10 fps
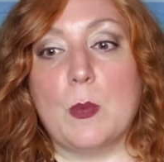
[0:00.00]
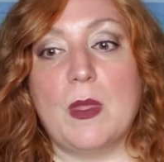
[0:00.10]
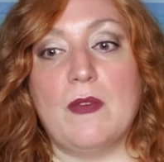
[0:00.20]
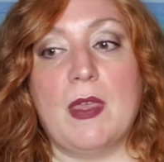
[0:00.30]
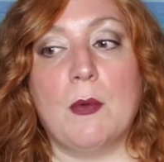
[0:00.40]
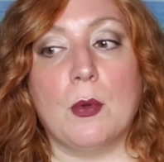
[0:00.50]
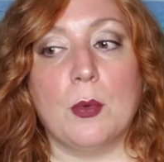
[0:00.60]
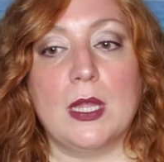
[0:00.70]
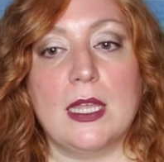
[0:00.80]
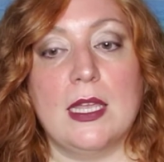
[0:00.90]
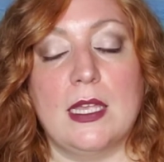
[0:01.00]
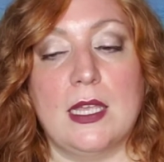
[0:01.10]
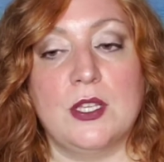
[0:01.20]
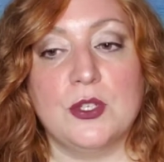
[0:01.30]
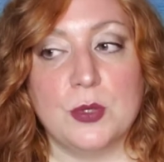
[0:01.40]
if they were really
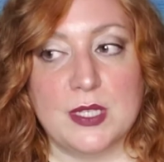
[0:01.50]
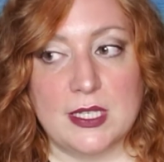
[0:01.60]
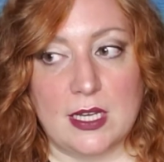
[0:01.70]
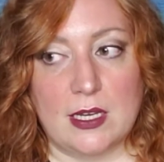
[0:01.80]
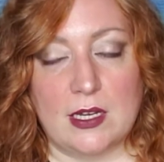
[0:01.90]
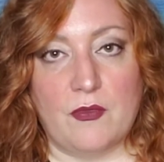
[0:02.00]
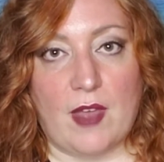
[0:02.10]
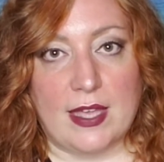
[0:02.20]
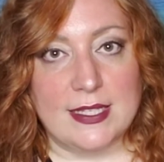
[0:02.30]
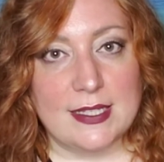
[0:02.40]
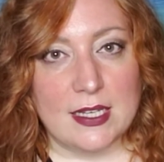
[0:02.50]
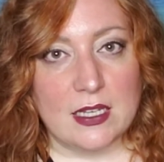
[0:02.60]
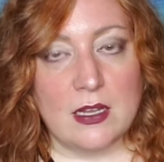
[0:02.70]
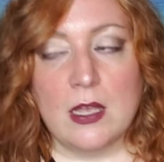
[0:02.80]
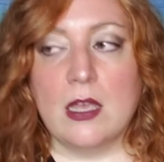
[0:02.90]
interested and
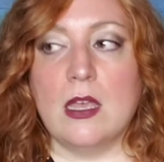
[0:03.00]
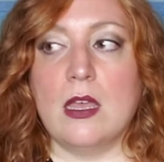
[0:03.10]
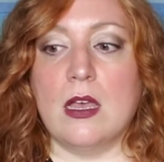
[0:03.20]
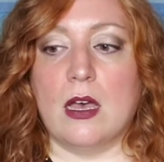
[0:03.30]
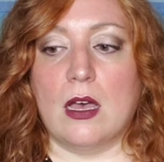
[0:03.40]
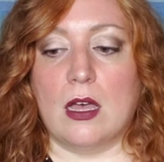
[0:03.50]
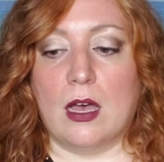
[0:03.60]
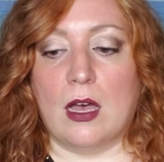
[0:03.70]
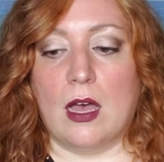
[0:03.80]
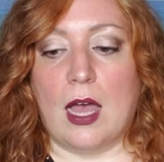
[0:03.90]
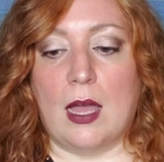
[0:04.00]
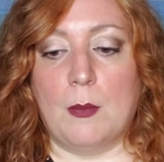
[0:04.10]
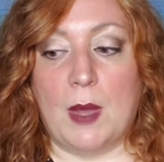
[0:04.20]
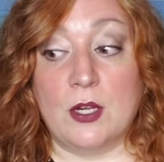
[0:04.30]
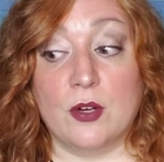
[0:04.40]
invested,
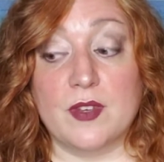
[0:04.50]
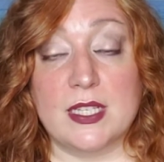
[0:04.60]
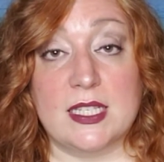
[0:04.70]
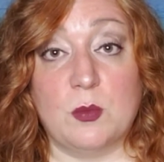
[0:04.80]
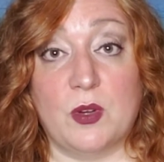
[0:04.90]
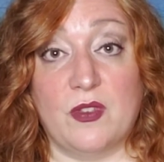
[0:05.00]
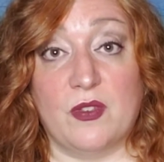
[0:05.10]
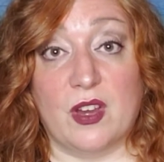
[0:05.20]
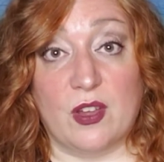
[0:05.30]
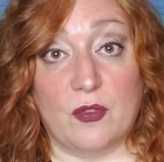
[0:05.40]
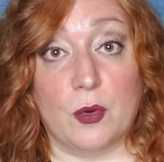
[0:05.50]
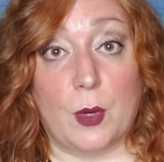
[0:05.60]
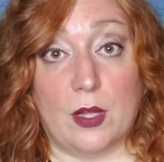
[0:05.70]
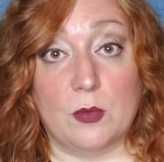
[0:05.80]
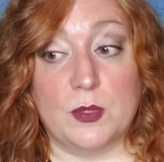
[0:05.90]
my nervous system would feel very
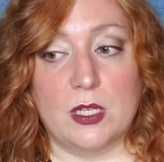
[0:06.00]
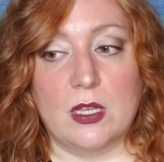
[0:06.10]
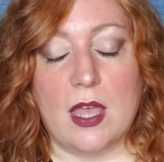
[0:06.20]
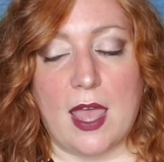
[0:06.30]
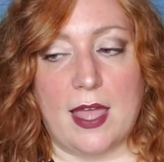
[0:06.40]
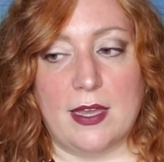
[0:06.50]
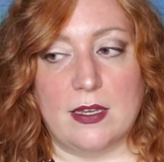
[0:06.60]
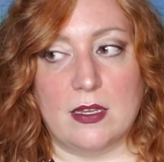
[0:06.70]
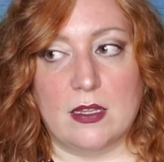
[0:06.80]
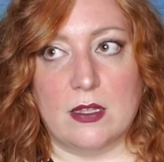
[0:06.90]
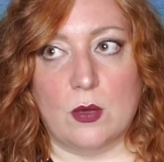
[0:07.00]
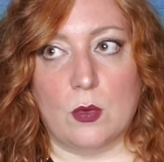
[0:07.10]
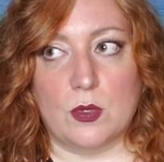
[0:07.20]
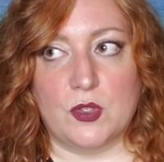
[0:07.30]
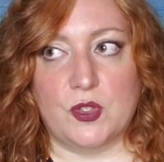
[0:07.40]
overwhelmed. And
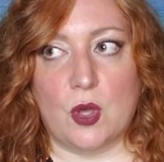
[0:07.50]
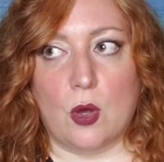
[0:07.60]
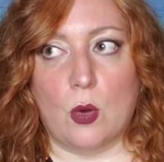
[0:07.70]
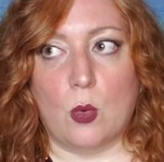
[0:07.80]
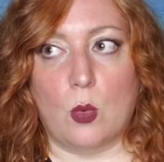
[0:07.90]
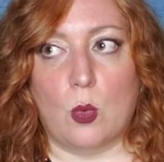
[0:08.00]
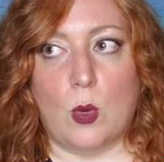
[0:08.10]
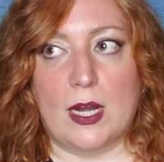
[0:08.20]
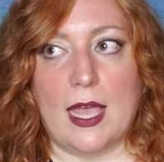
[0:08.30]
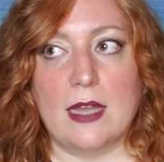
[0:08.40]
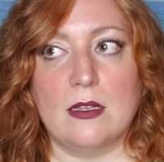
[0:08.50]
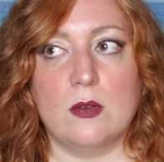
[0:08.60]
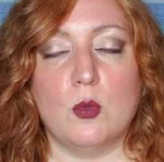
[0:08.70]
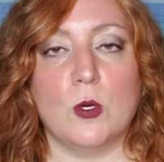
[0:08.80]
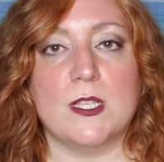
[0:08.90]
so when I had a
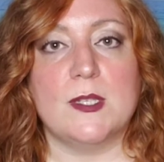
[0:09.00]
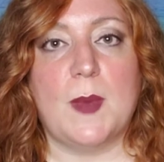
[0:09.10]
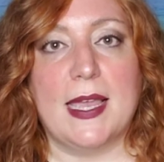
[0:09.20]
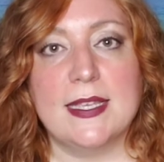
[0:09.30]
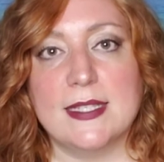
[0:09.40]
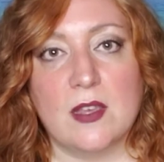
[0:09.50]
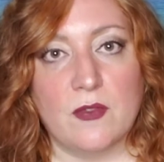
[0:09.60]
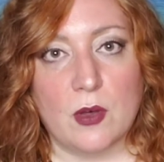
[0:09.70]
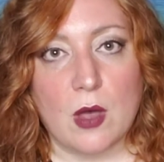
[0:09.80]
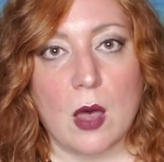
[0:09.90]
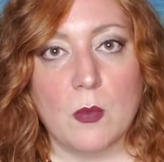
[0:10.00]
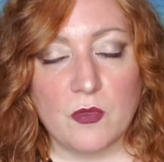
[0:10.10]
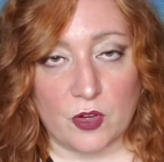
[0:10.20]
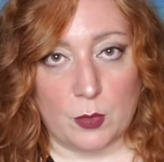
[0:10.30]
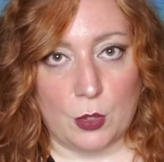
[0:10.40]
little more space, that felt
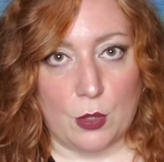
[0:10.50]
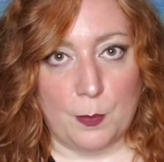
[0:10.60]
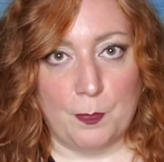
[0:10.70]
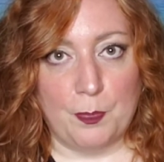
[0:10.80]
comfortable.